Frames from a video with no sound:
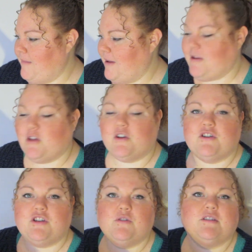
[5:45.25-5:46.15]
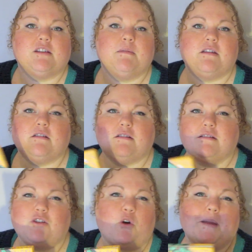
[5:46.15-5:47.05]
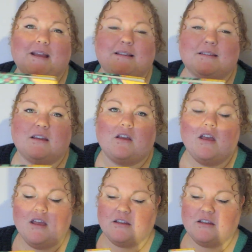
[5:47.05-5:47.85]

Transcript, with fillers: Maybe you could use some of the topics to